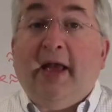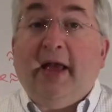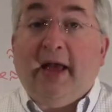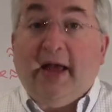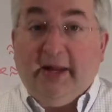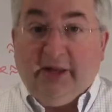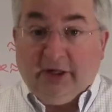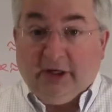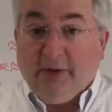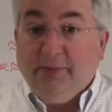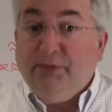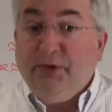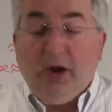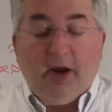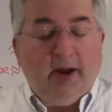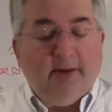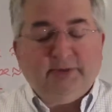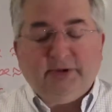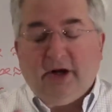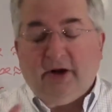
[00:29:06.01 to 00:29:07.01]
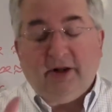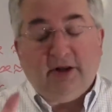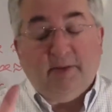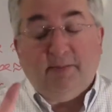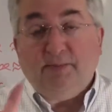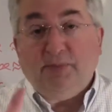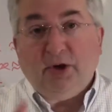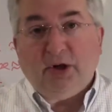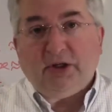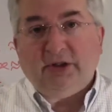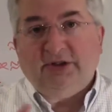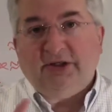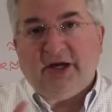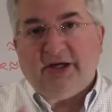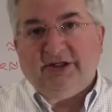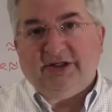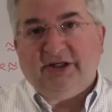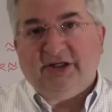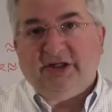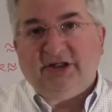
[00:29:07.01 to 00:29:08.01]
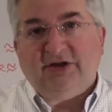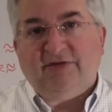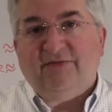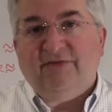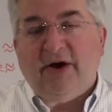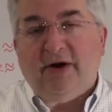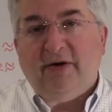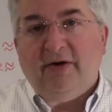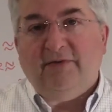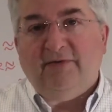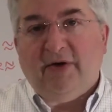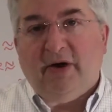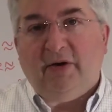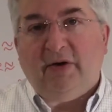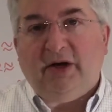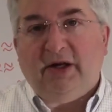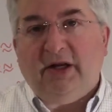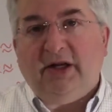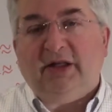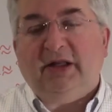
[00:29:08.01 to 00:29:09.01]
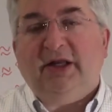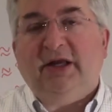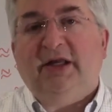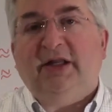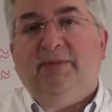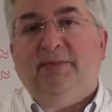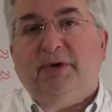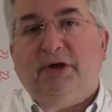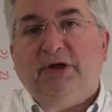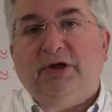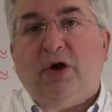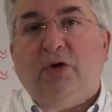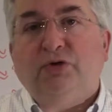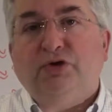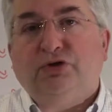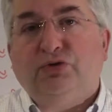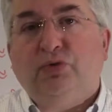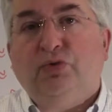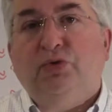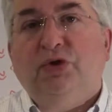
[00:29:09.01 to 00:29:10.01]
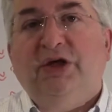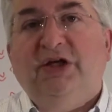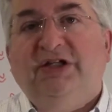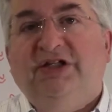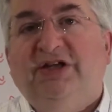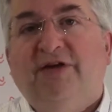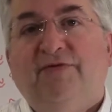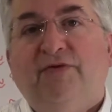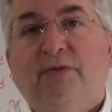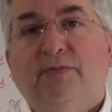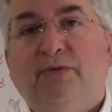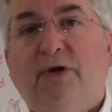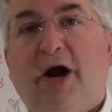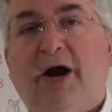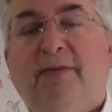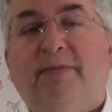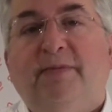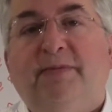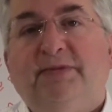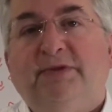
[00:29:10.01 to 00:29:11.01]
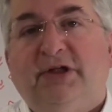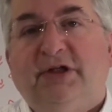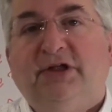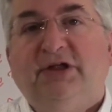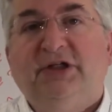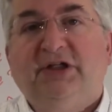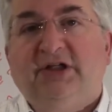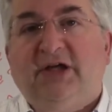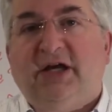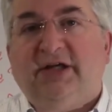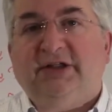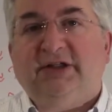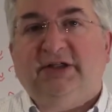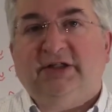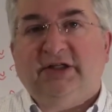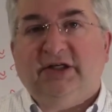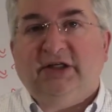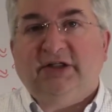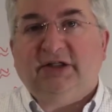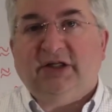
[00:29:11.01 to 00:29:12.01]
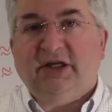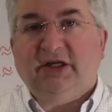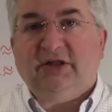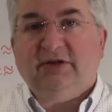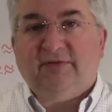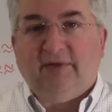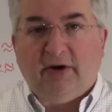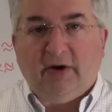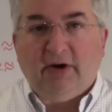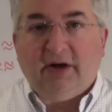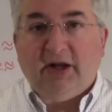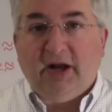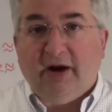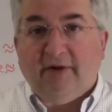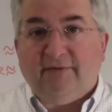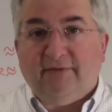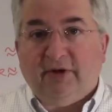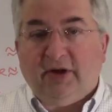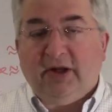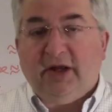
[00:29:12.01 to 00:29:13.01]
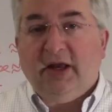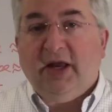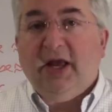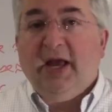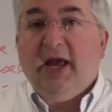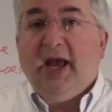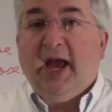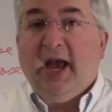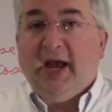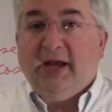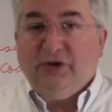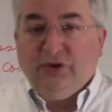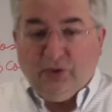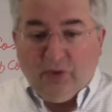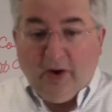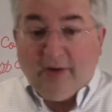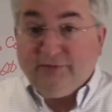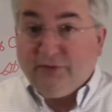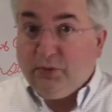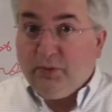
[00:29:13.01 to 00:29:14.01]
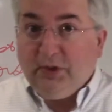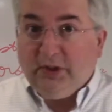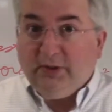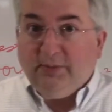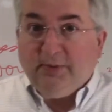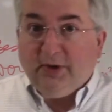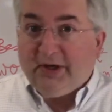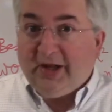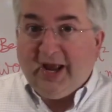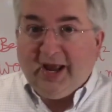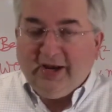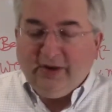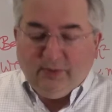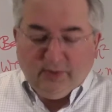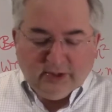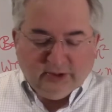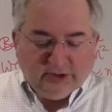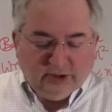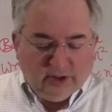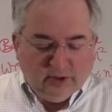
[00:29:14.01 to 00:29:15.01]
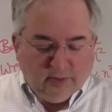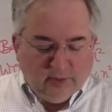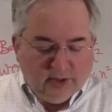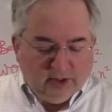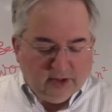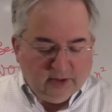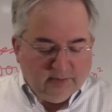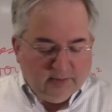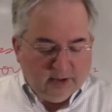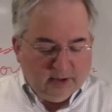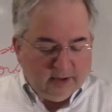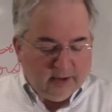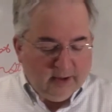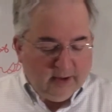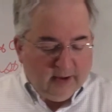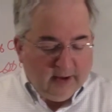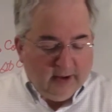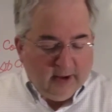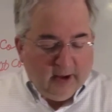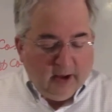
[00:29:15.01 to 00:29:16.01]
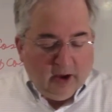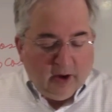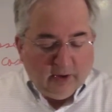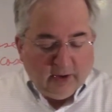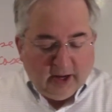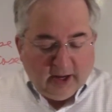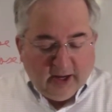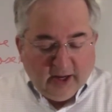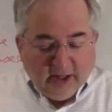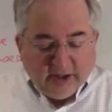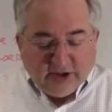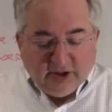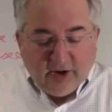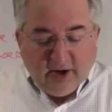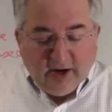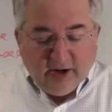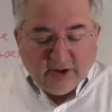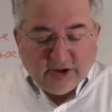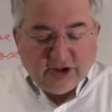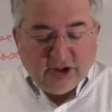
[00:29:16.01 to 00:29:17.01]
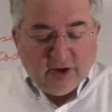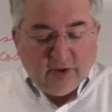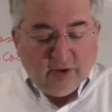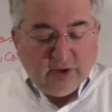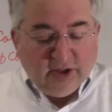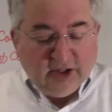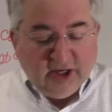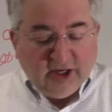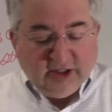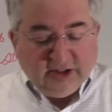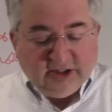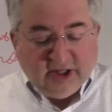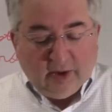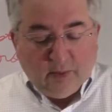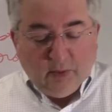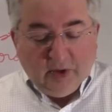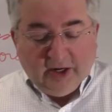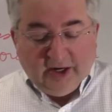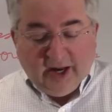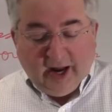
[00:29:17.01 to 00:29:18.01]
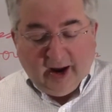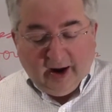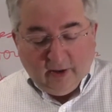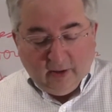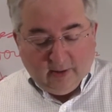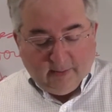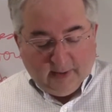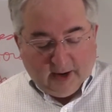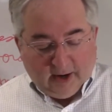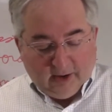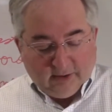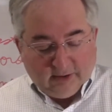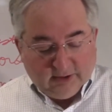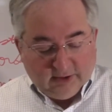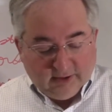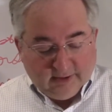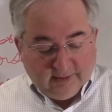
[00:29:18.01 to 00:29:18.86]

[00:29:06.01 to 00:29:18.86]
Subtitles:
And the book does this very, very neatly, and the book goes through these different problems and discusses these things very carefully, and you have to read the book anyway, so you're reading the book. Okay, so here's certain things that we care about.